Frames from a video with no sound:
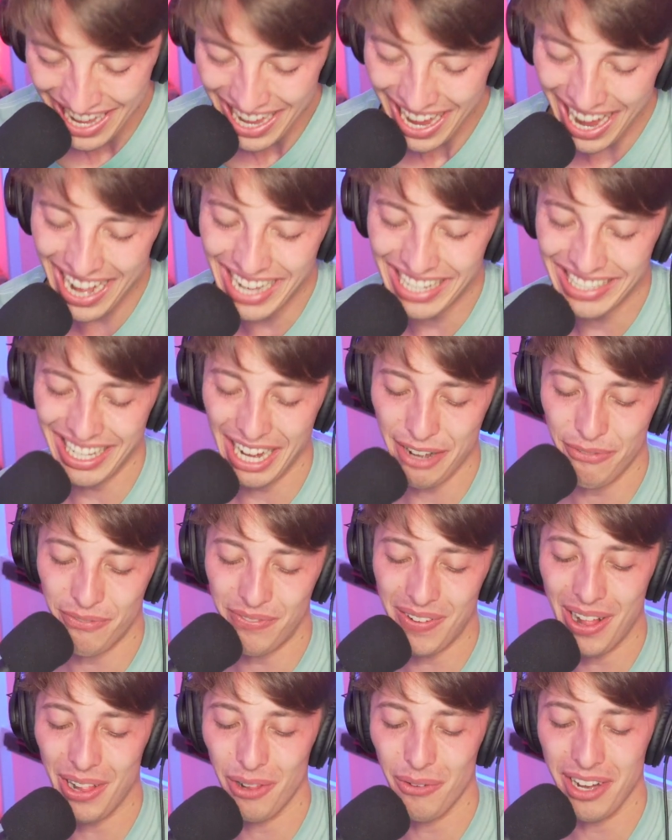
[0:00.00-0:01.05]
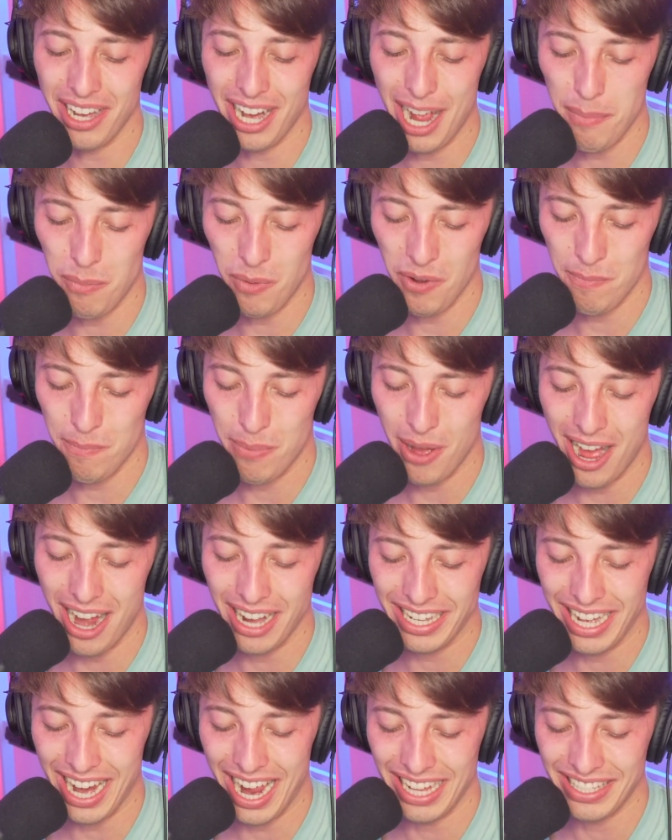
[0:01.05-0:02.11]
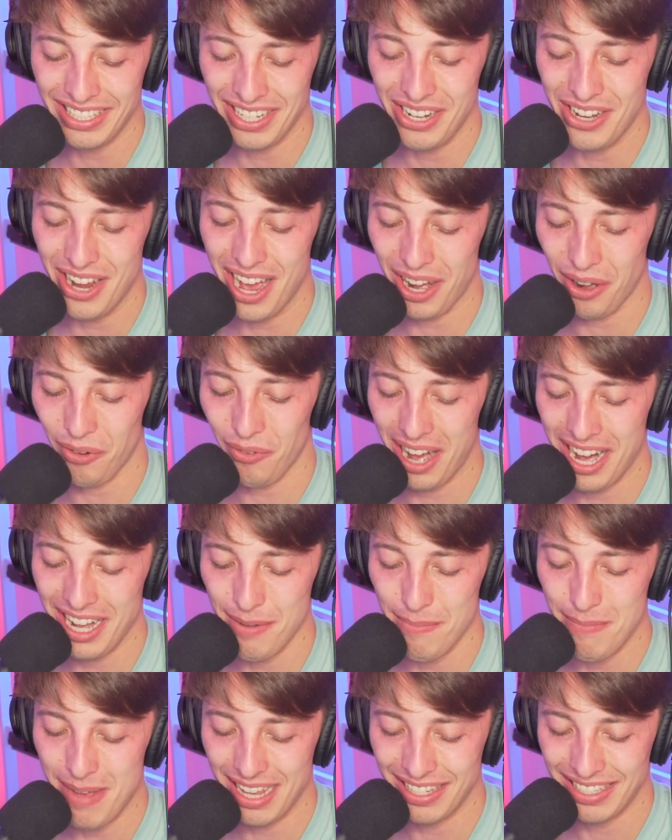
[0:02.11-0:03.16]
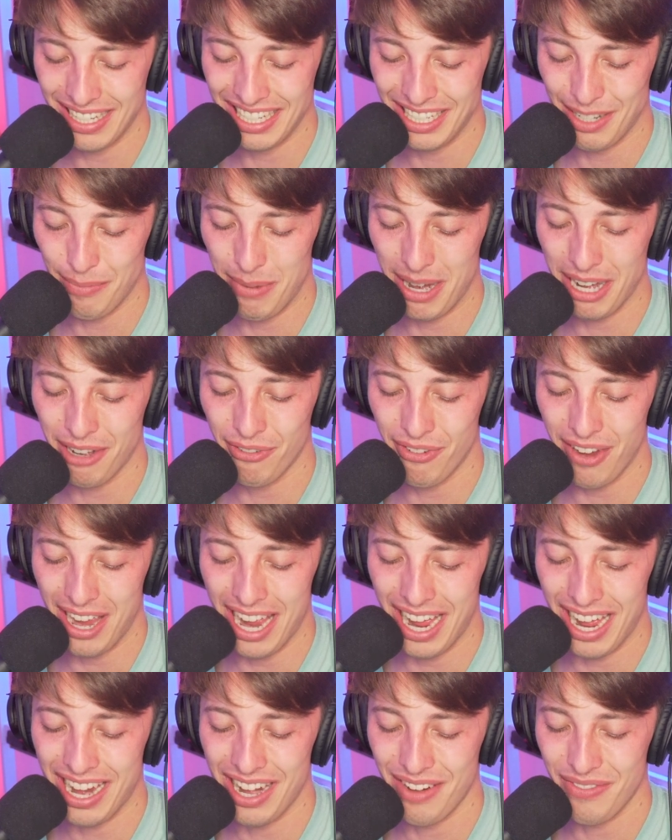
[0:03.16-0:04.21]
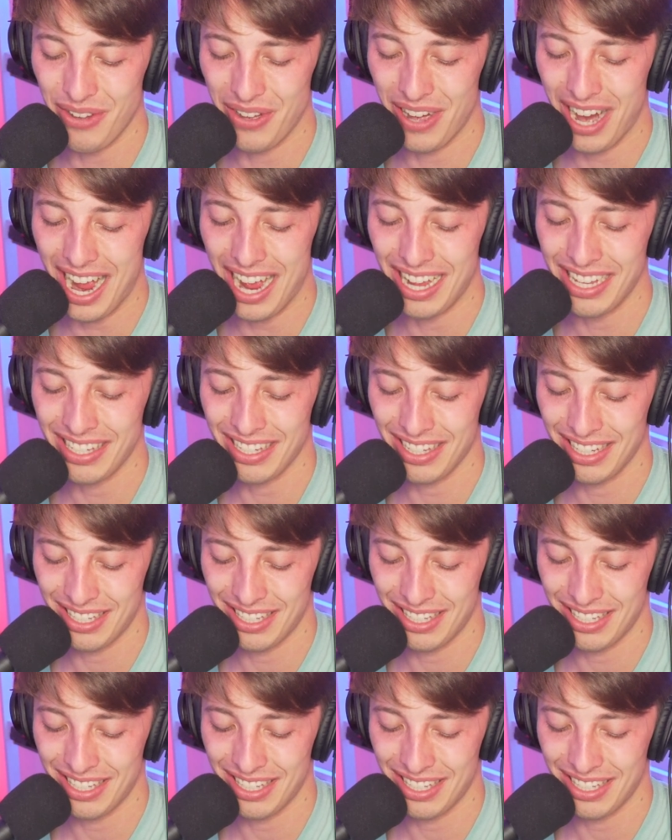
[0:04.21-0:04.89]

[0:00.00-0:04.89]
and he's like following up with podcasts, not a random message. A big fan of you guys.